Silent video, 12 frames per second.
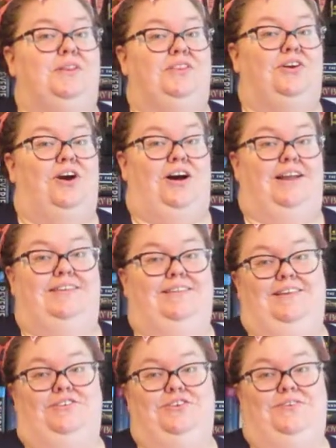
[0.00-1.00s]
with the gods
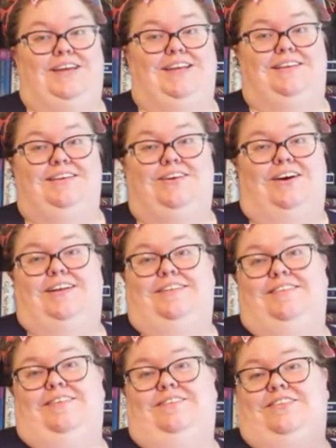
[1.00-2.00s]

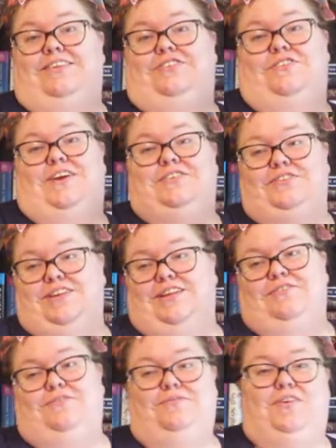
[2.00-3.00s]
situation,
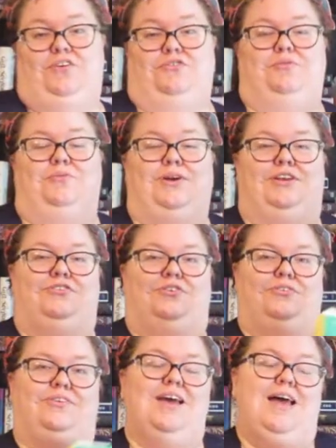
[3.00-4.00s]
the fearsome
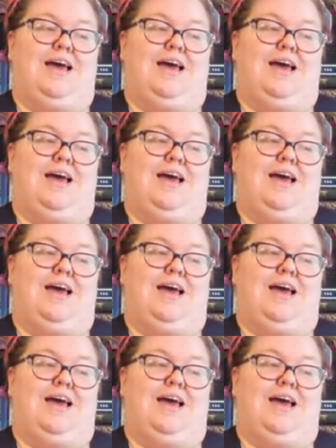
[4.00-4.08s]
creatures.